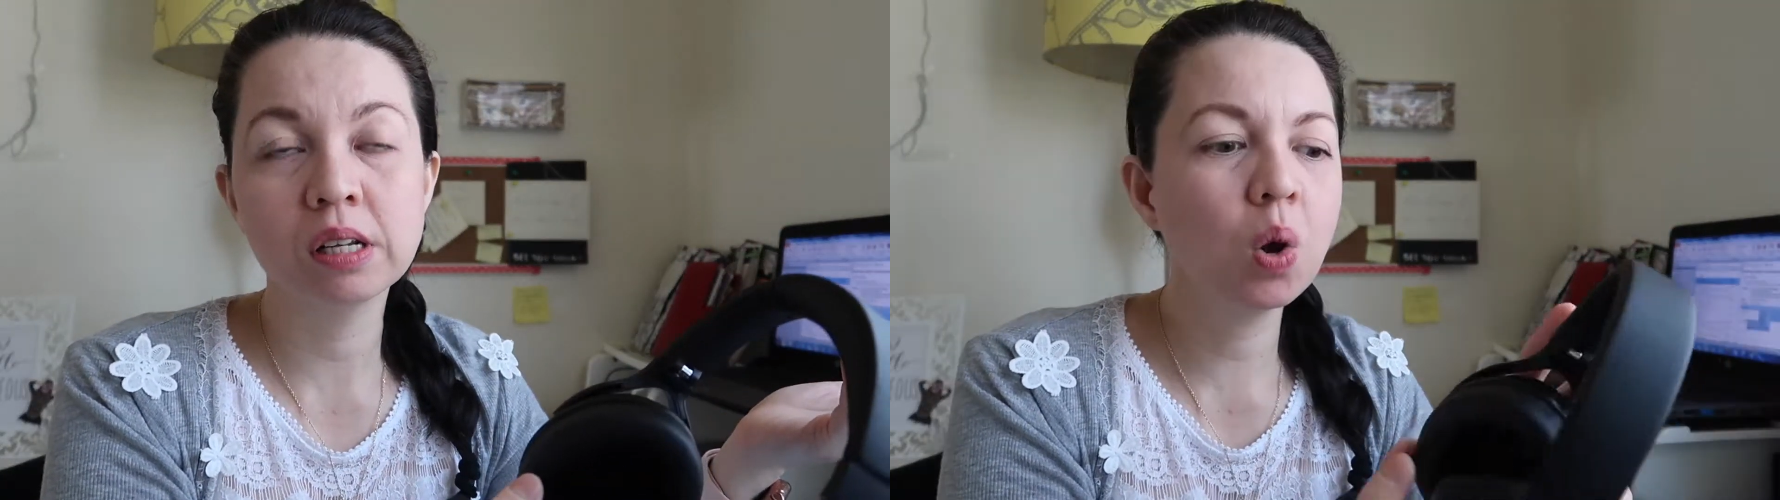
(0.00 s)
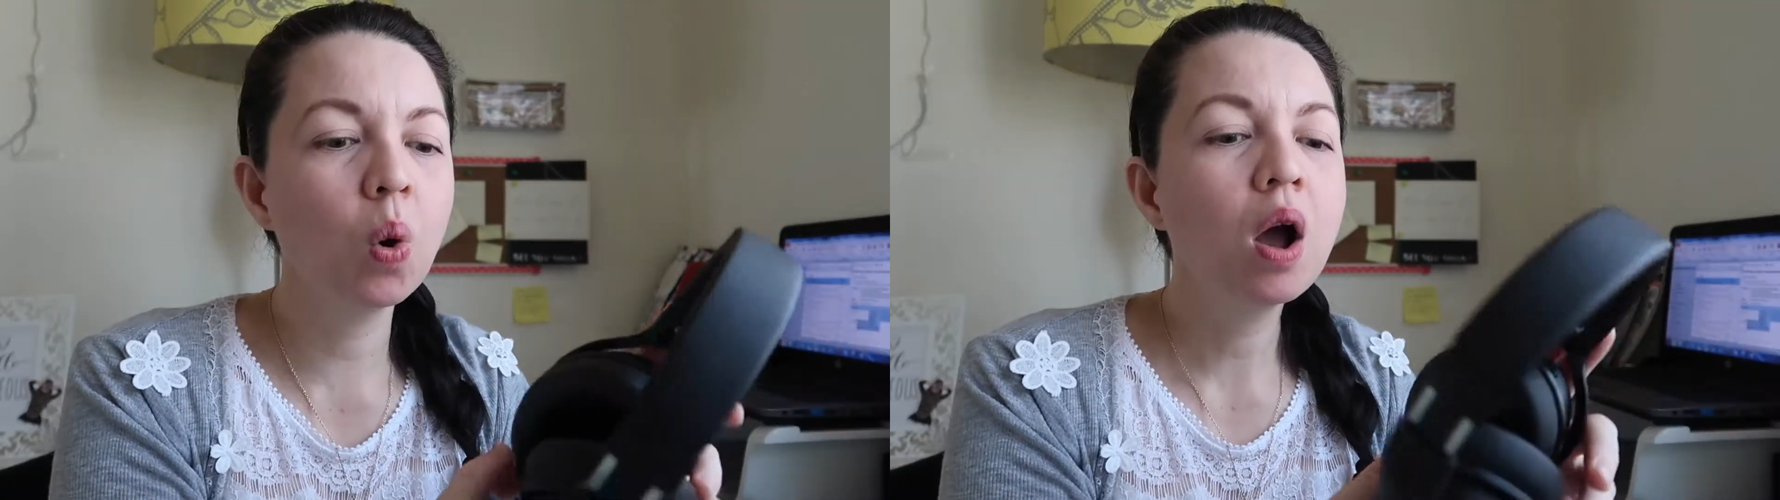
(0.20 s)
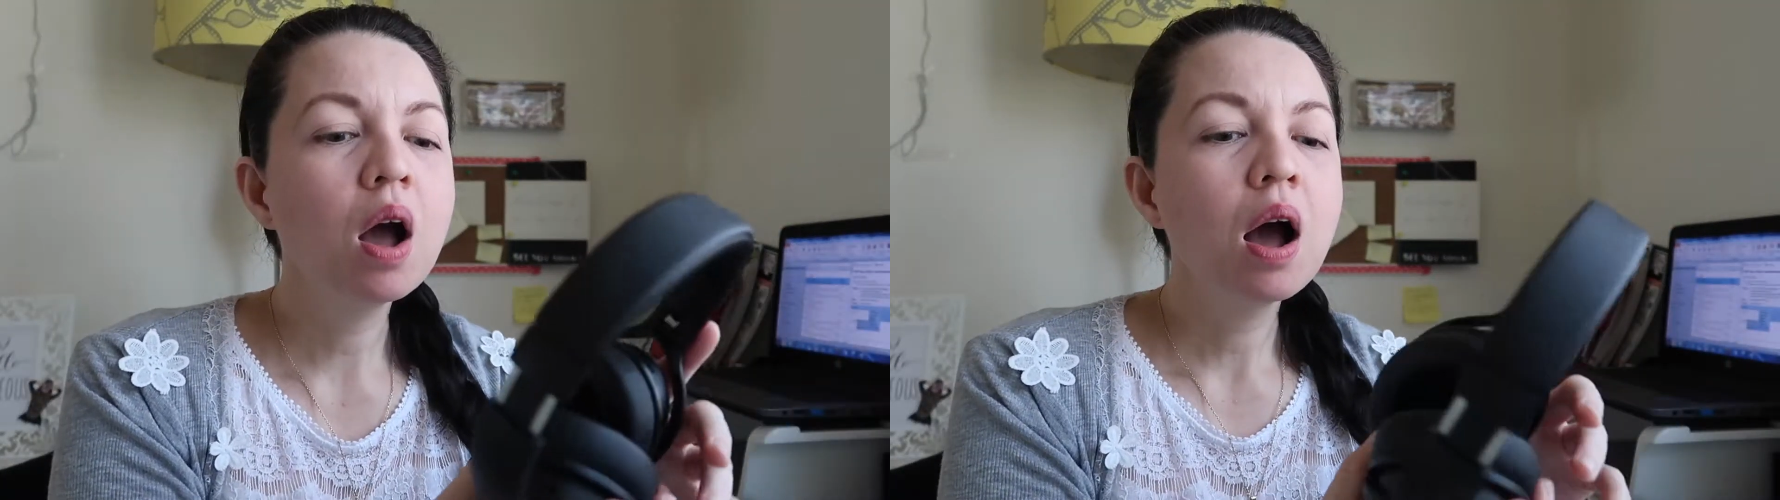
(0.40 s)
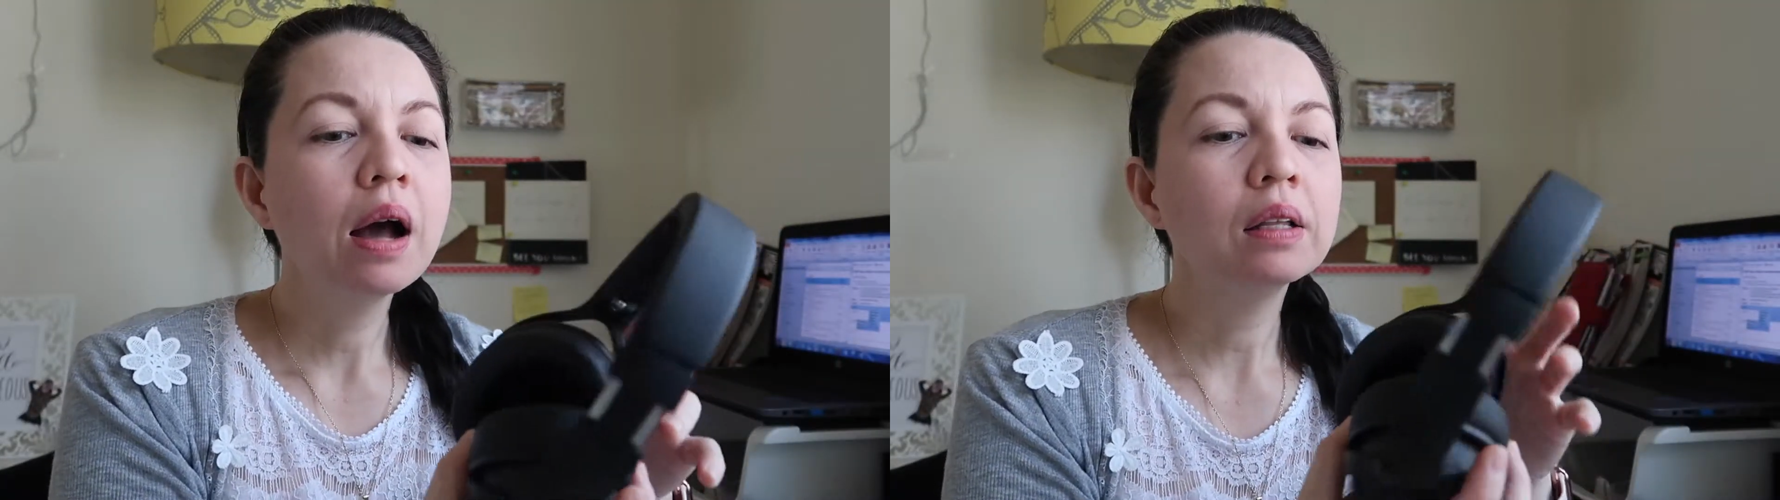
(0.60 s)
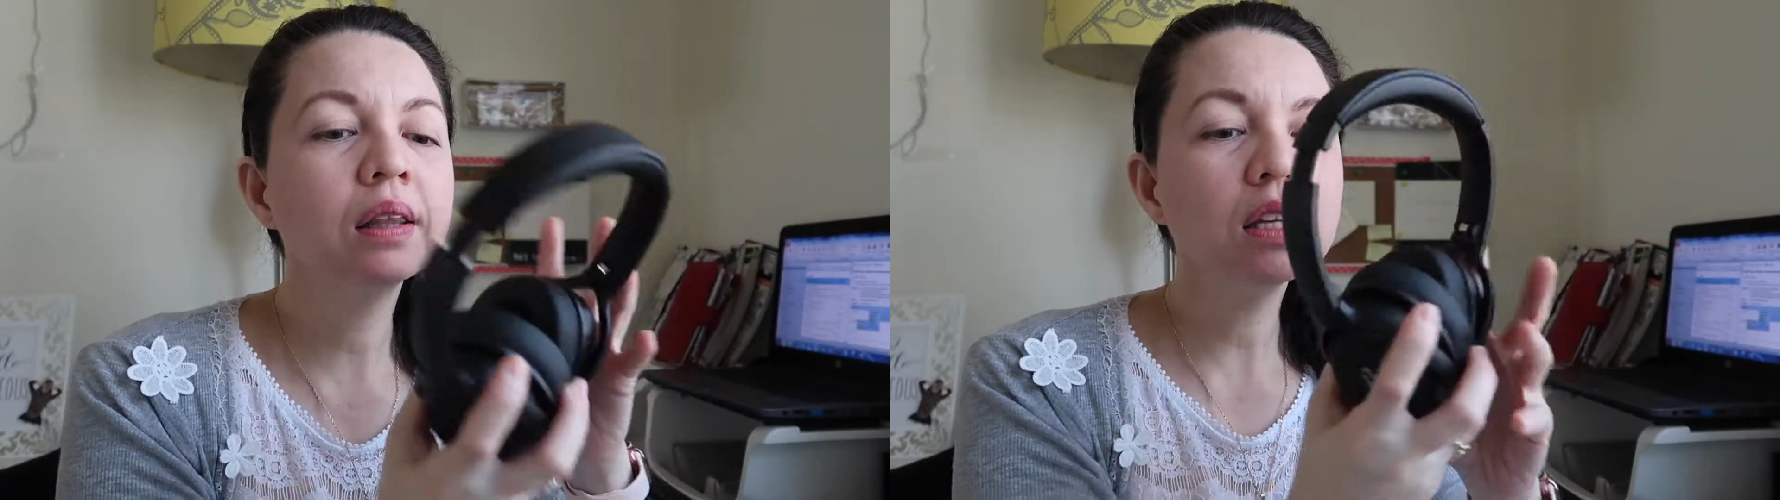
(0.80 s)
So
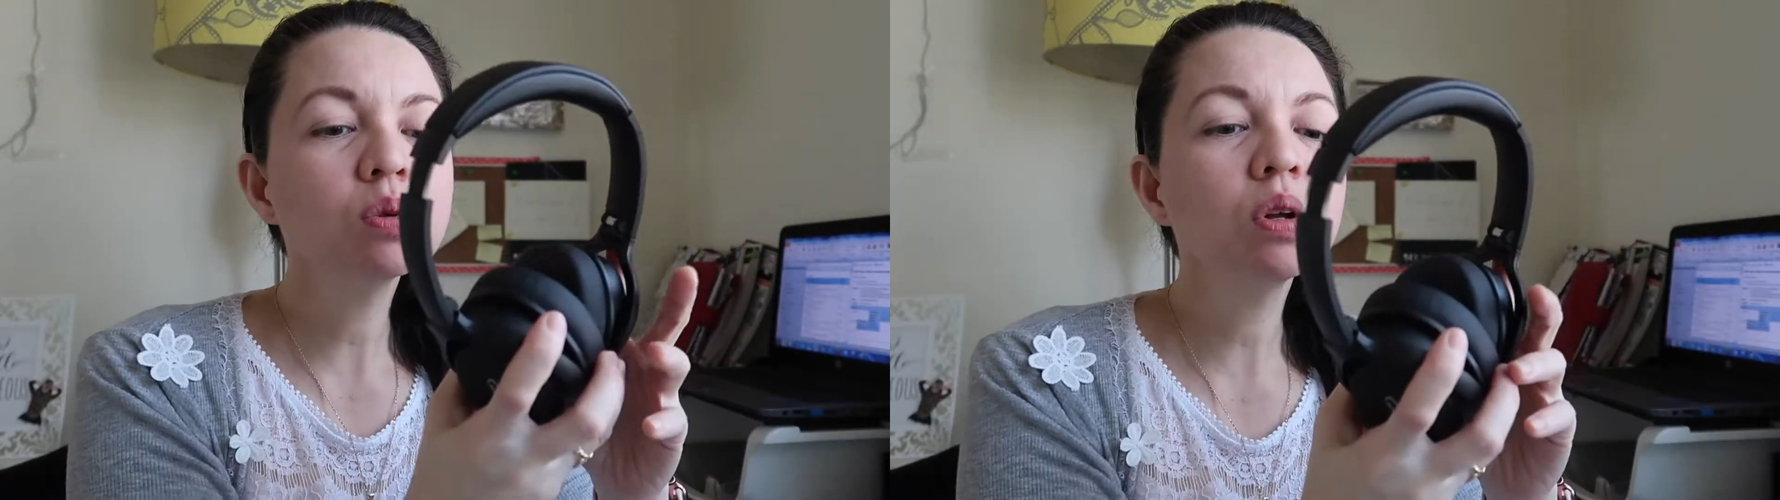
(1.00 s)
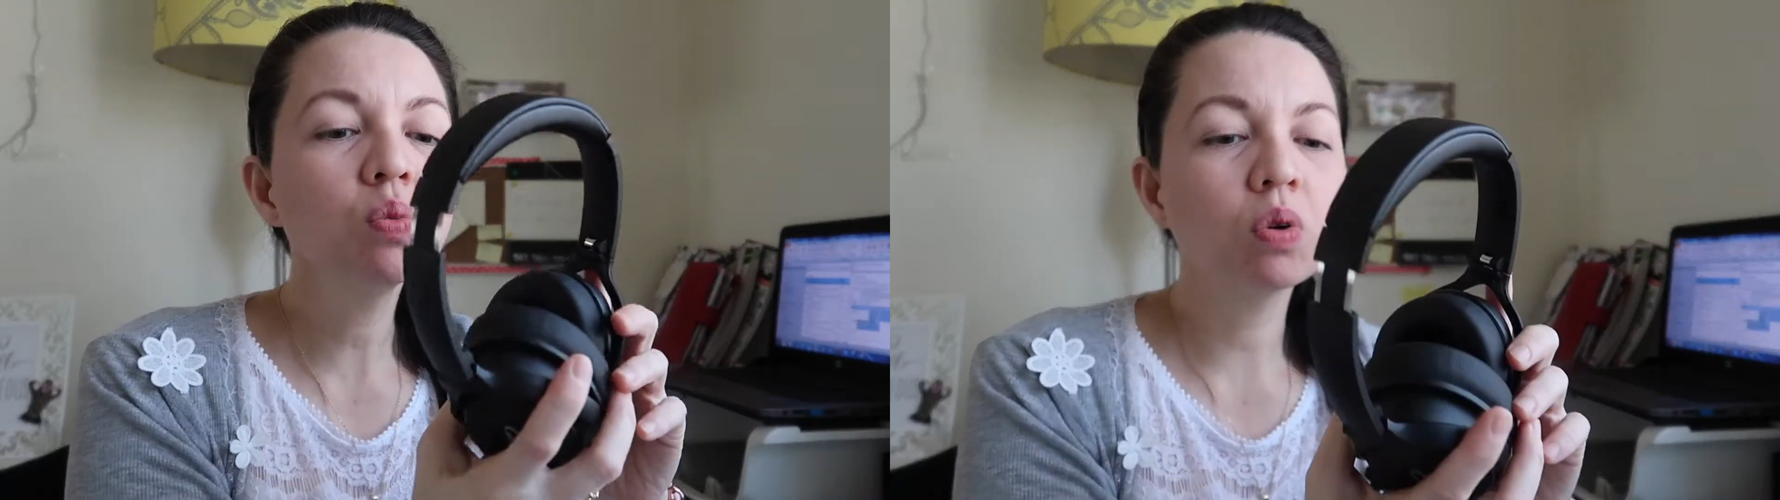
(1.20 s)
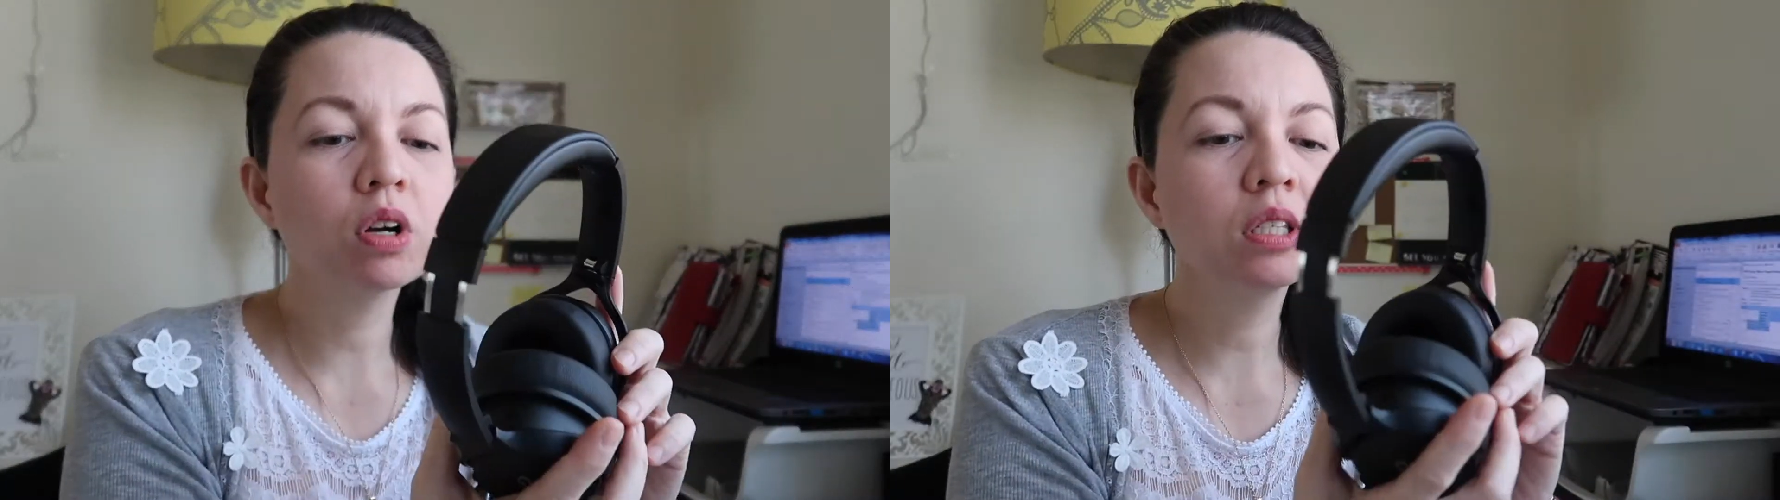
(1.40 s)
this one works.